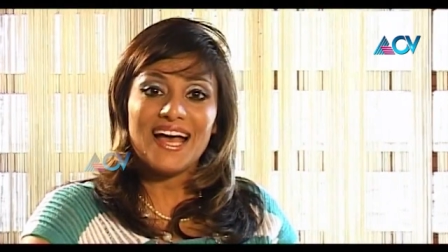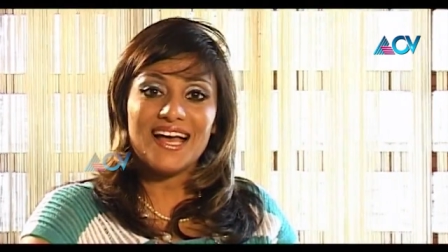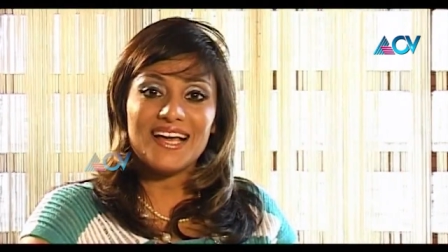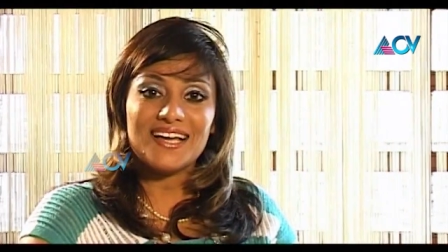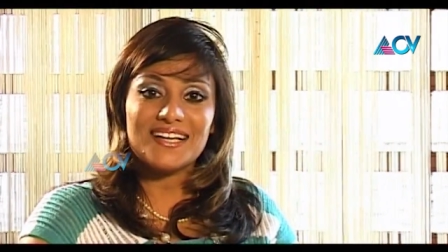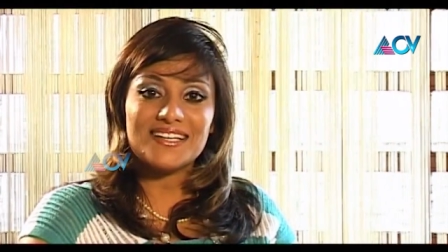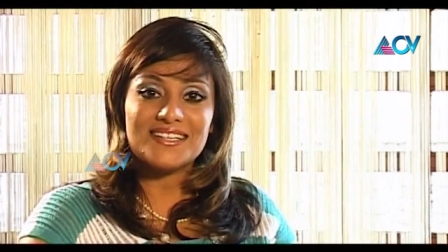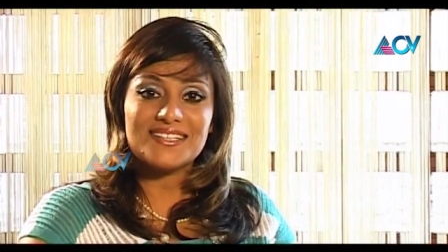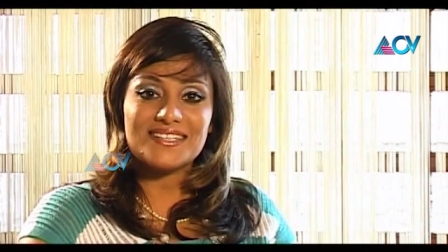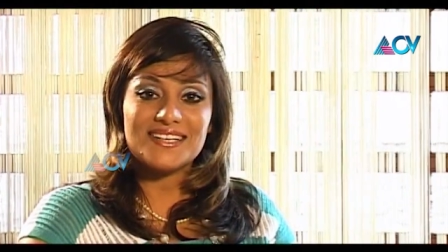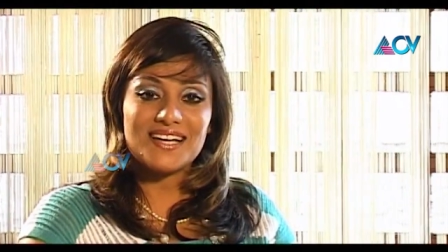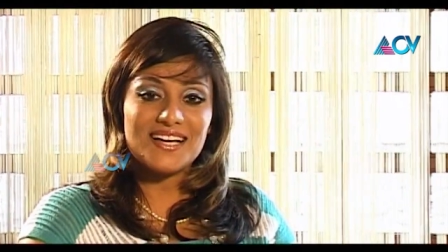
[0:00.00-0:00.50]

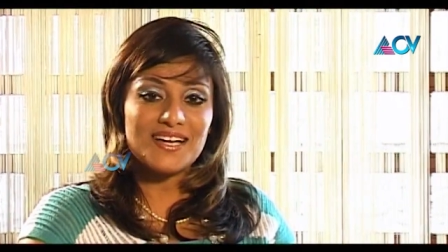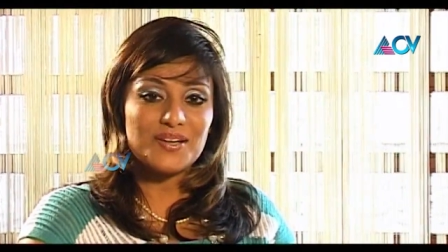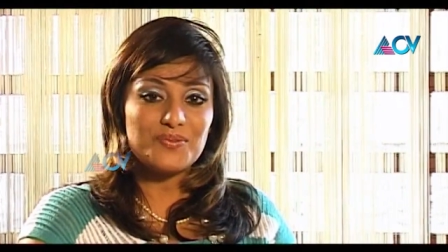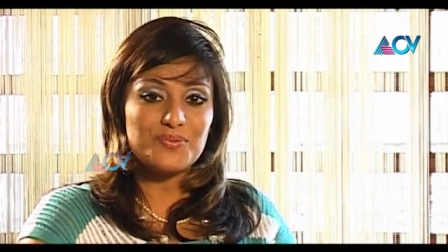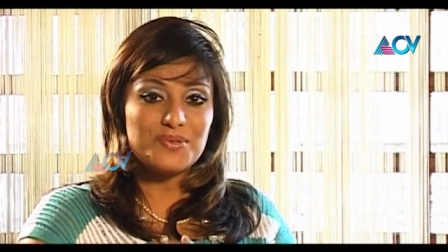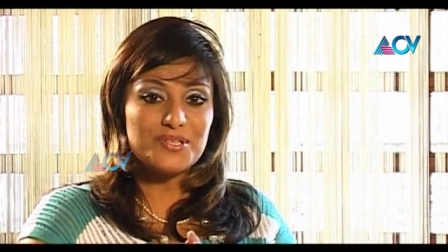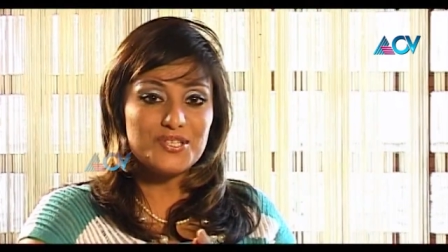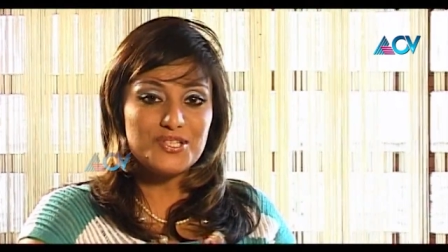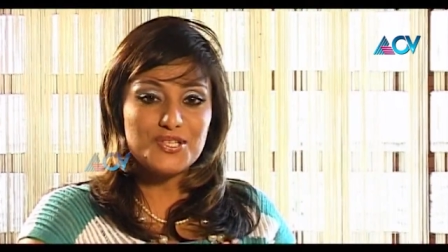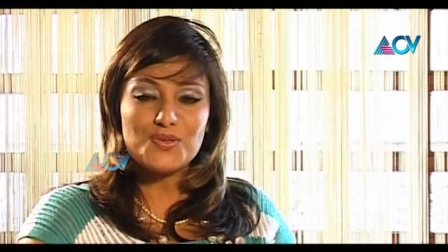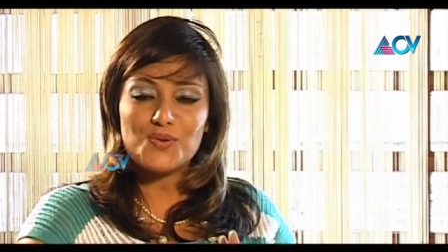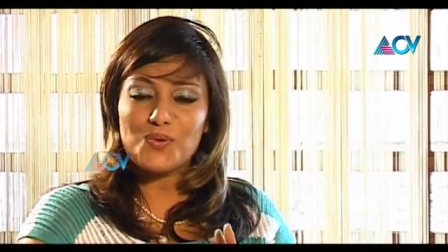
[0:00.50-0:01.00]
and I
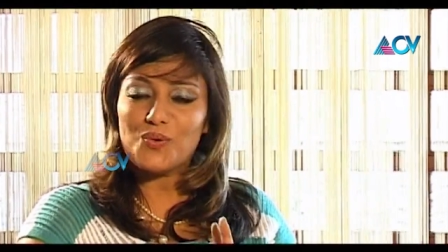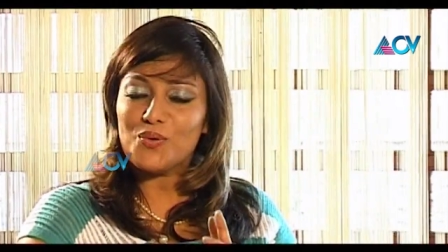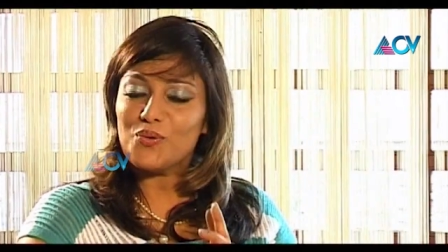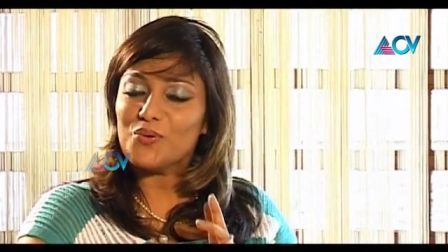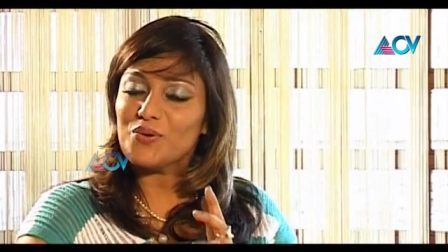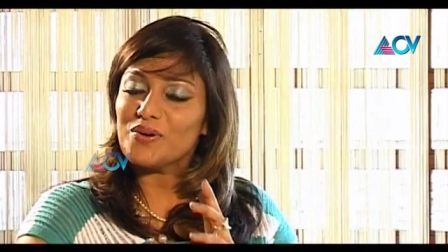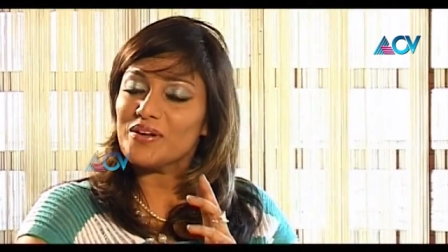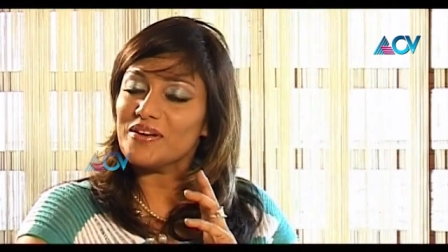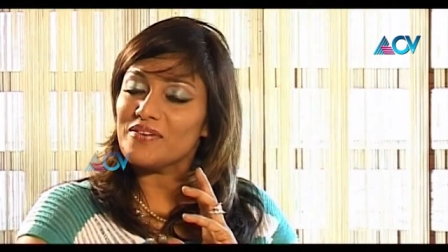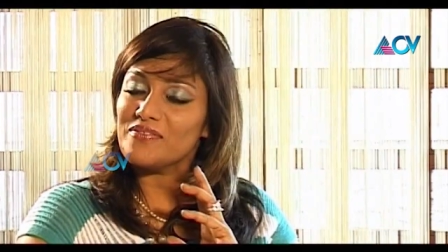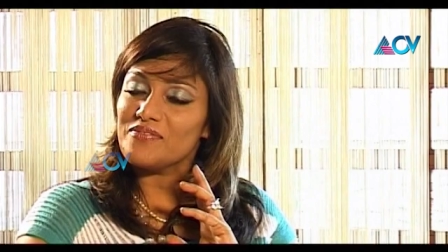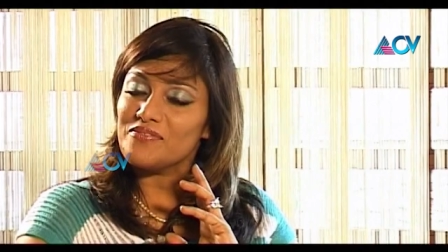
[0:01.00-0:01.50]
wish you
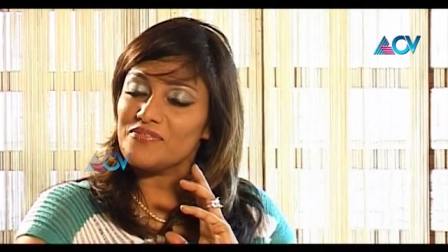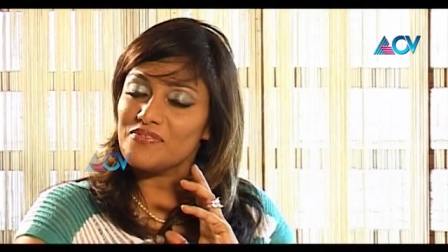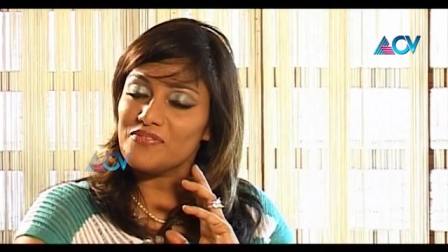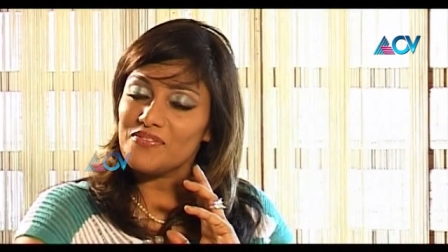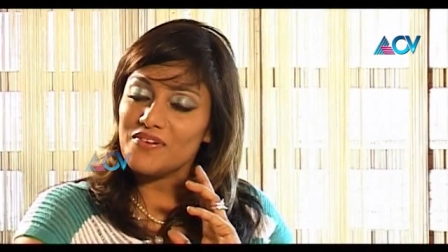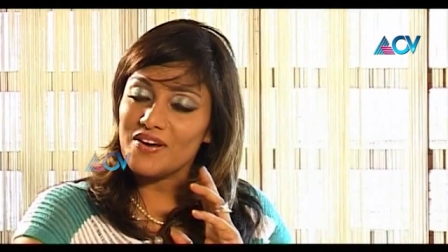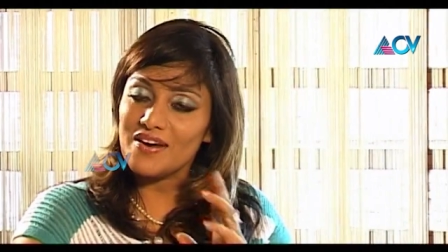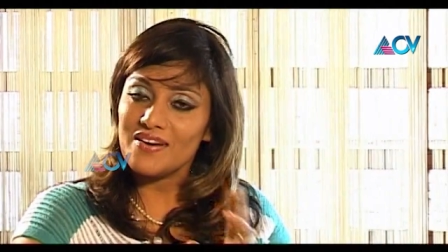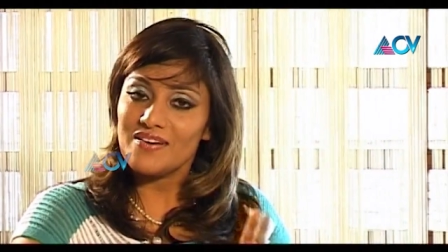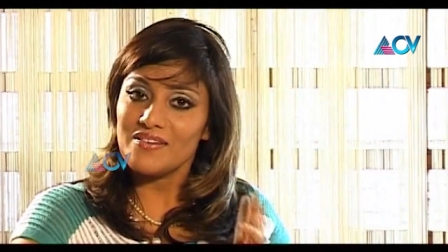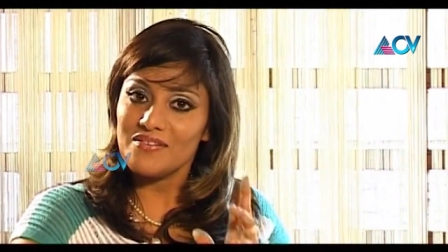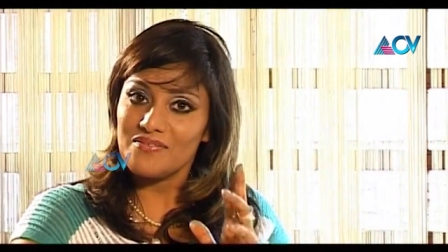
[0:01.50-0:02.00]
all a
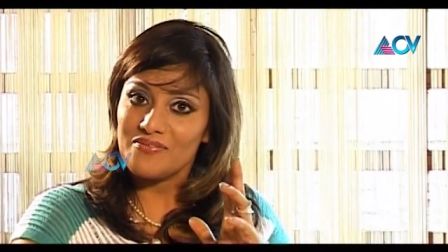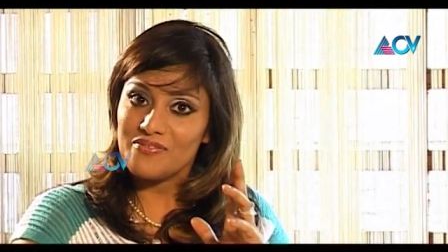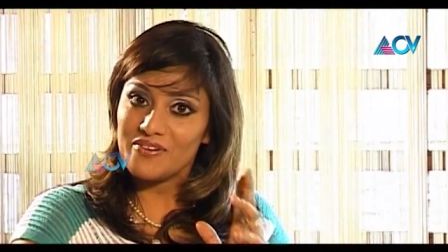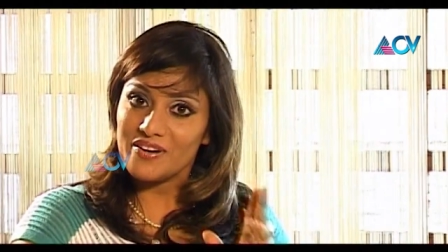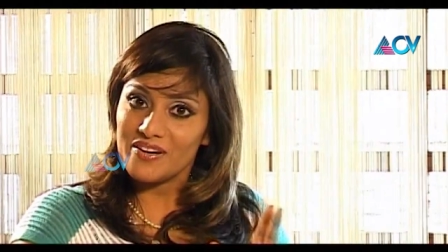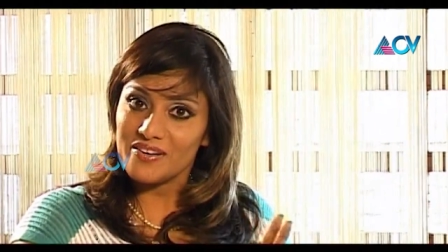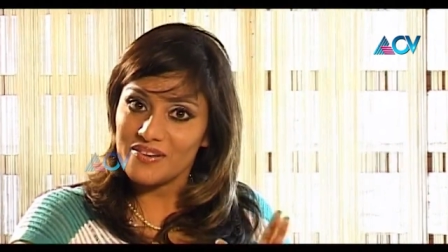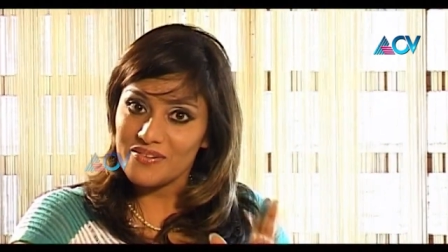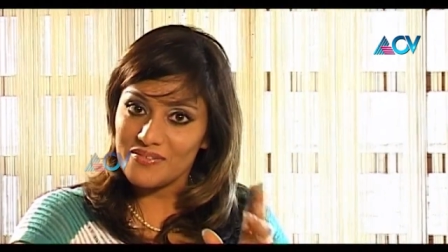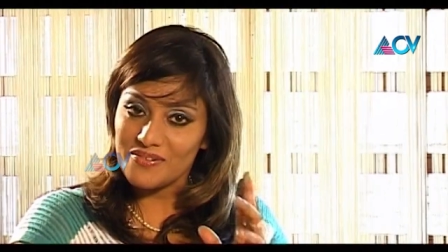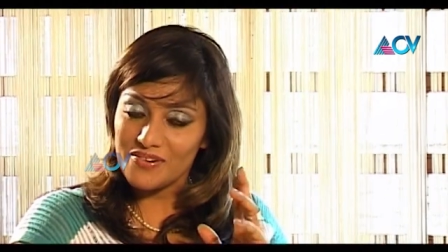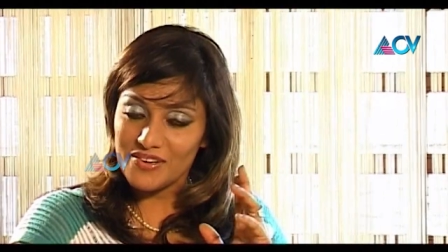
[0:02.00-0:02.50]
very,
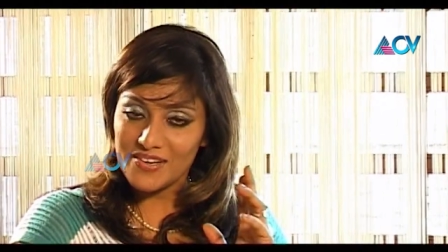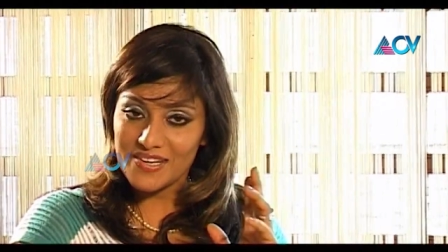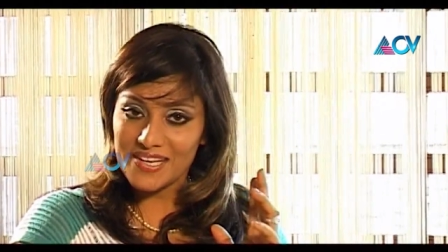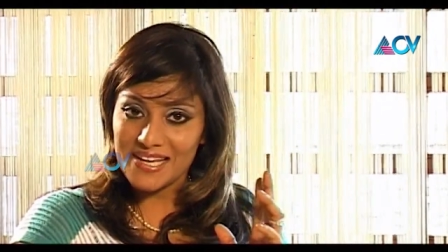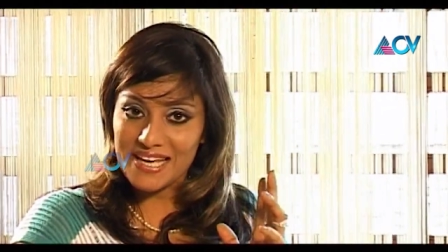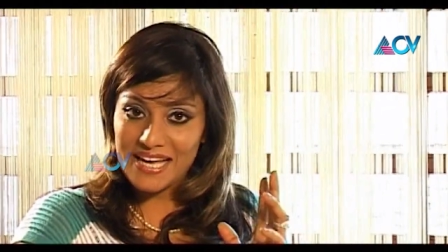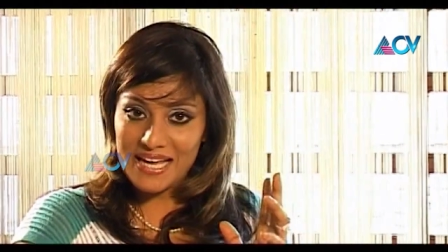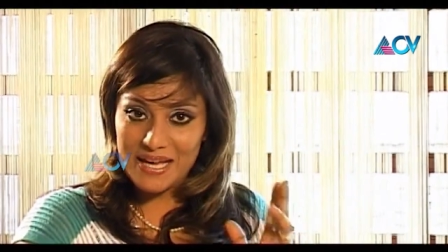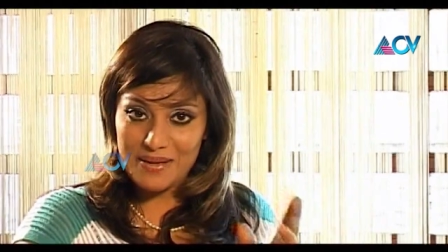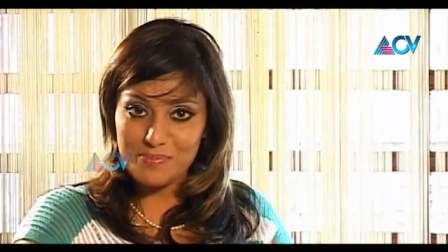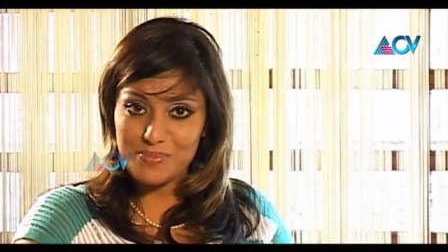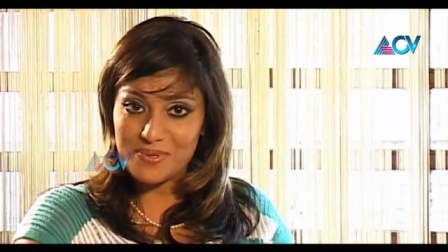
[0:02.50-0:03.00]
very, very
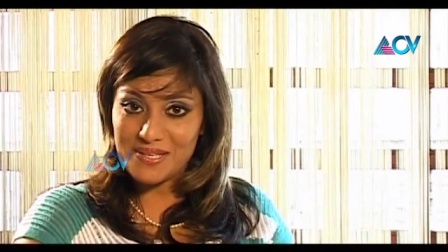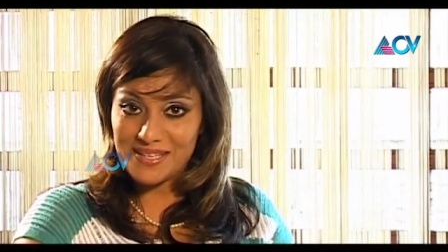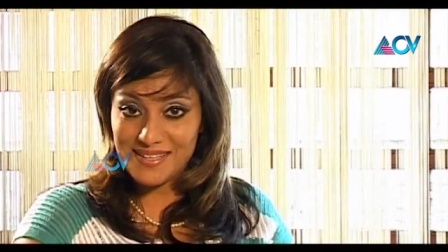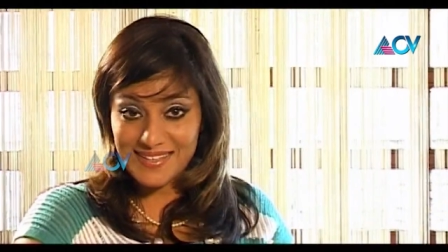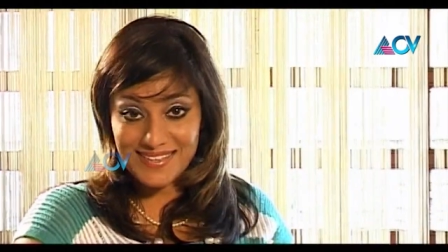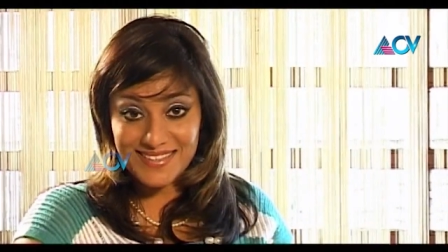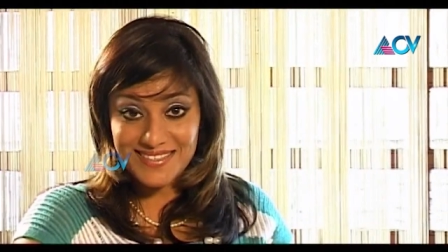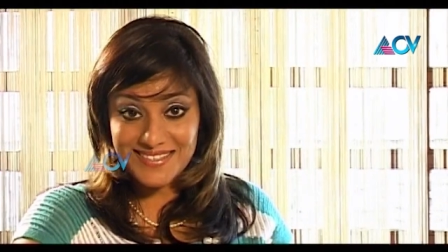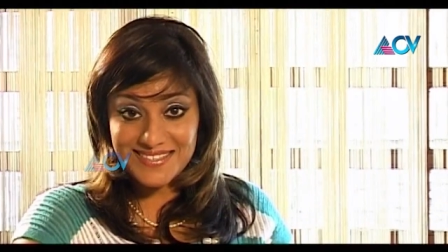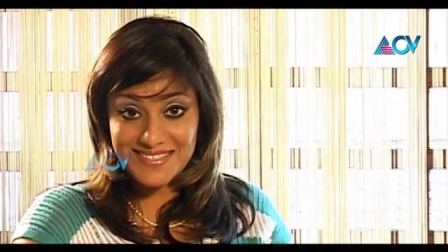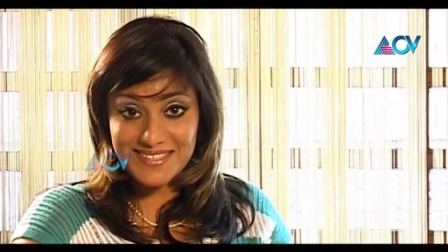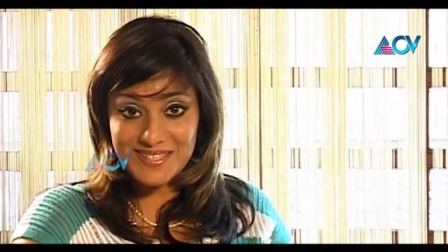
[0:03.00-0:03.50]
happy
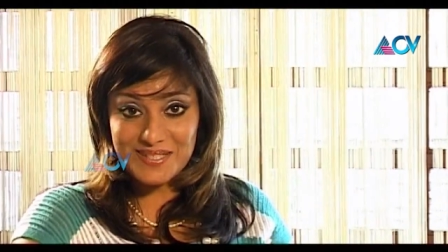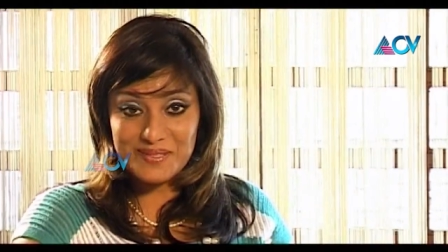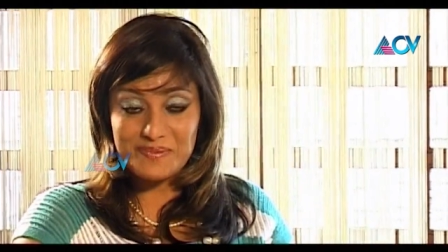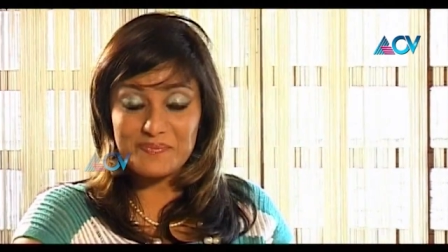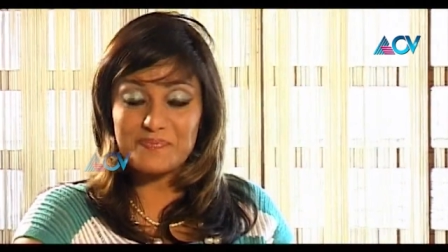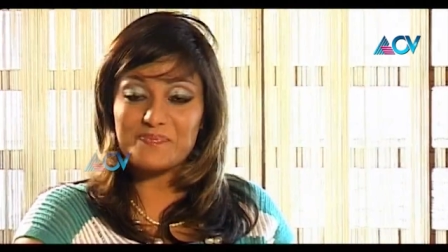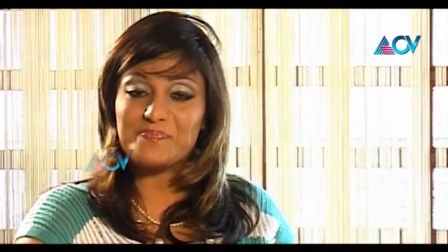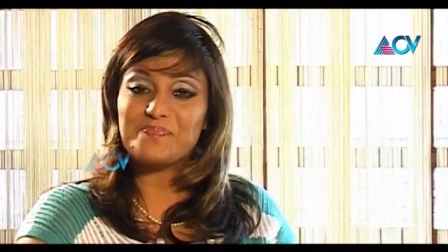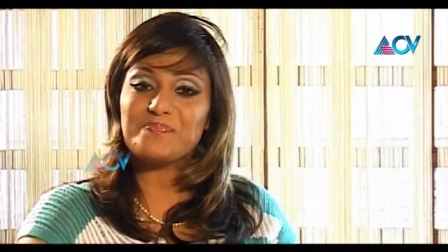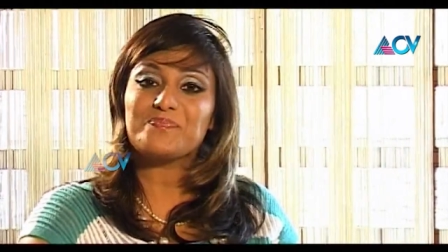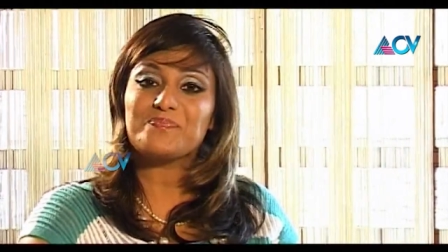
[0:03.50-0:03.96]
Easter.